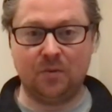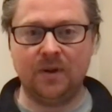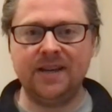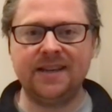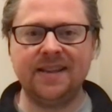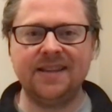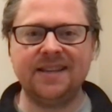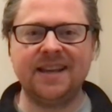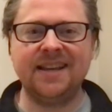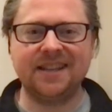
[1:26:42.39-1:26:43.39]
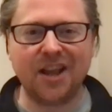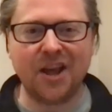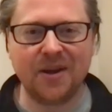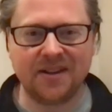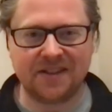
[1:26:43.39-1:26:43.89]
We need to get these kids
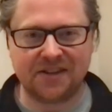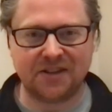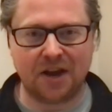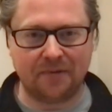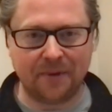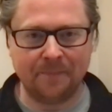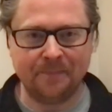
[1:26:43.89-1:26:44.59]
learning this stuff.